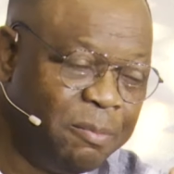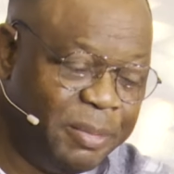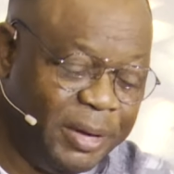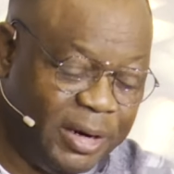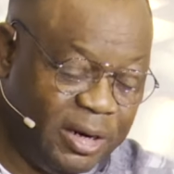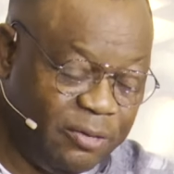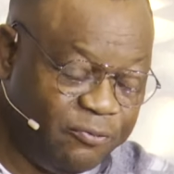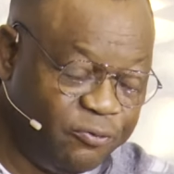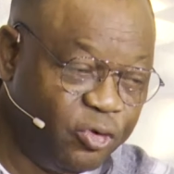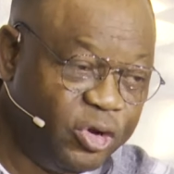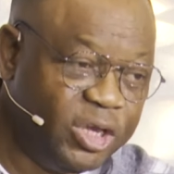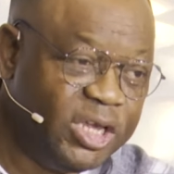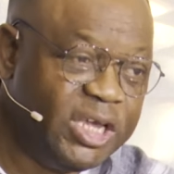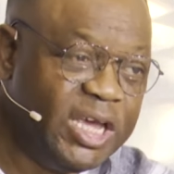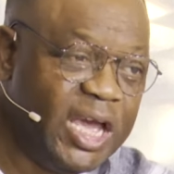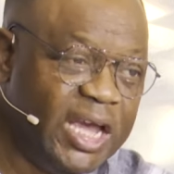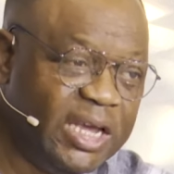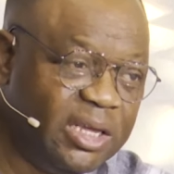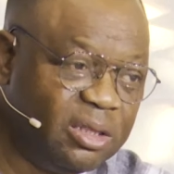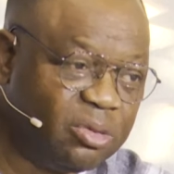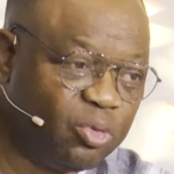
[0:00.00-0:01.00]
But if you
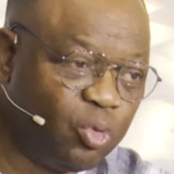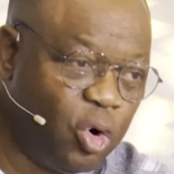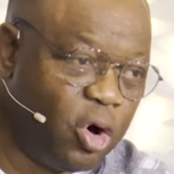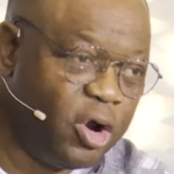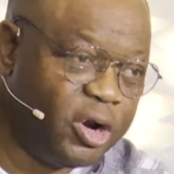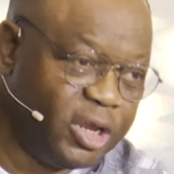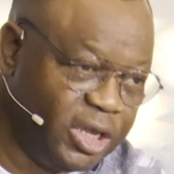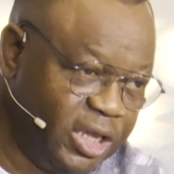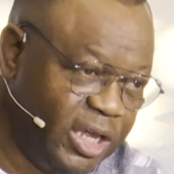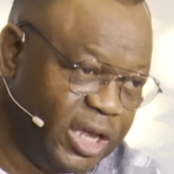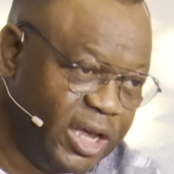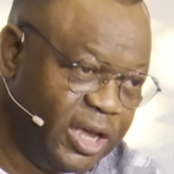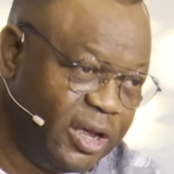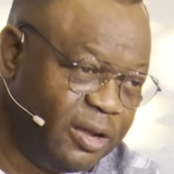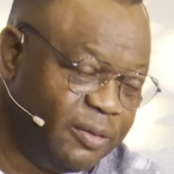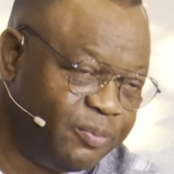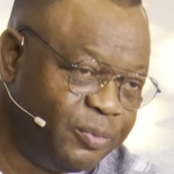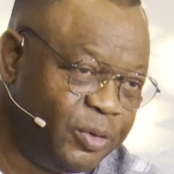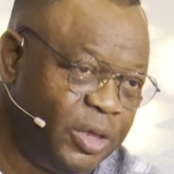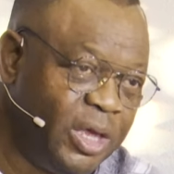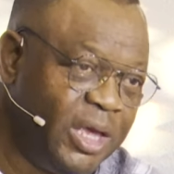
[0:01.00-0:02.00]
hear his word
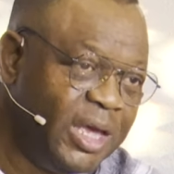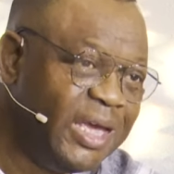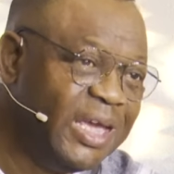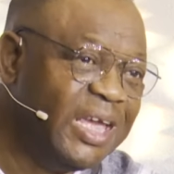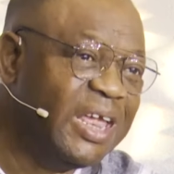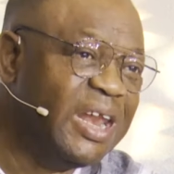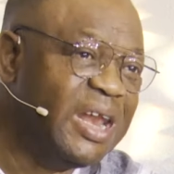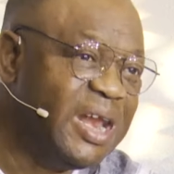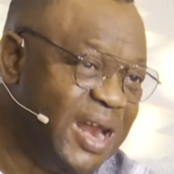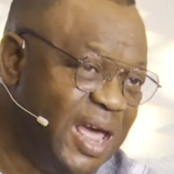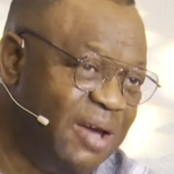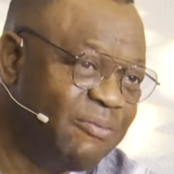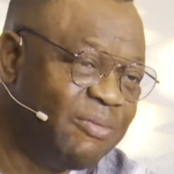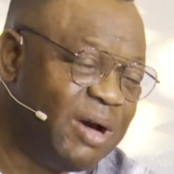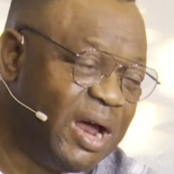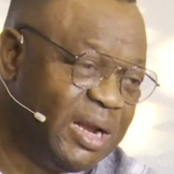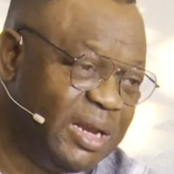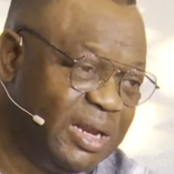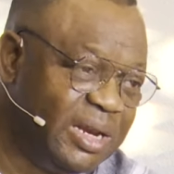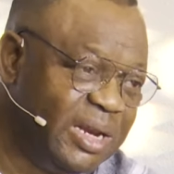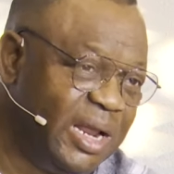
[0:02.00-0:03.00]
here, he
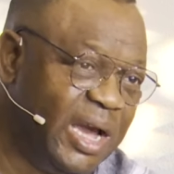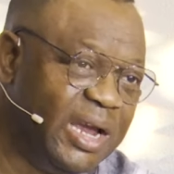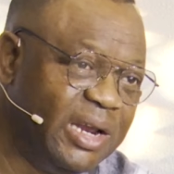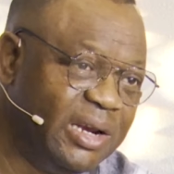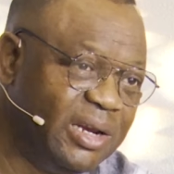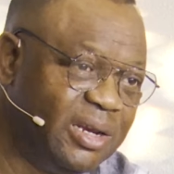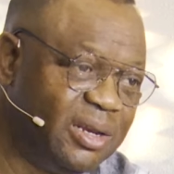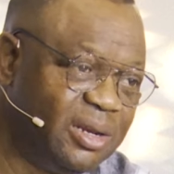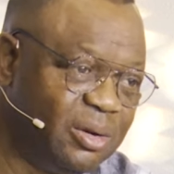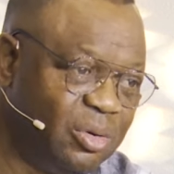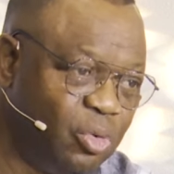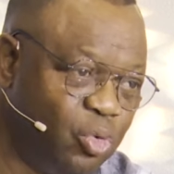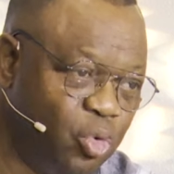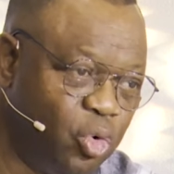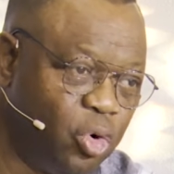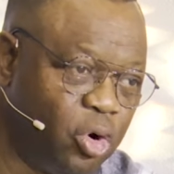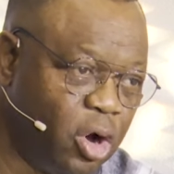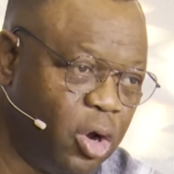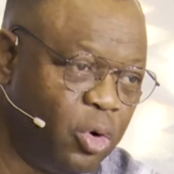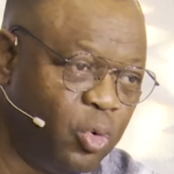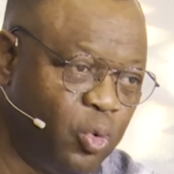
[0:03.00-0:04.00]
never denied
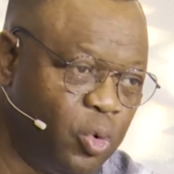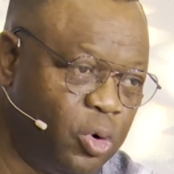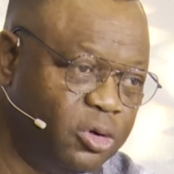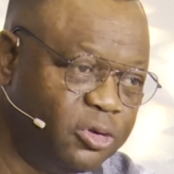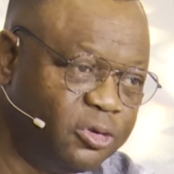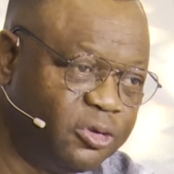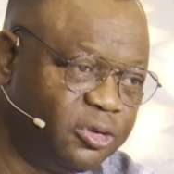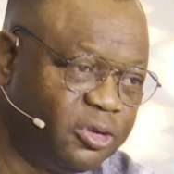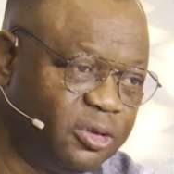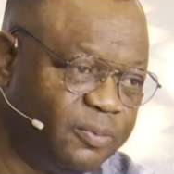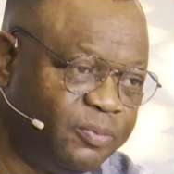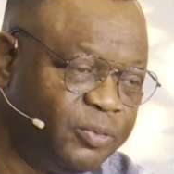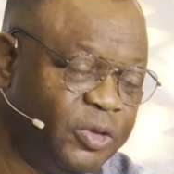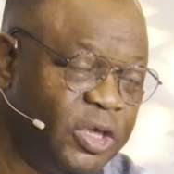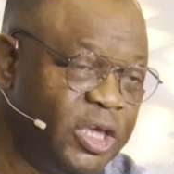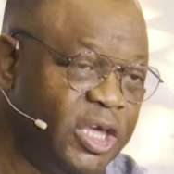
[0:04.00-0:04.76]
who God was.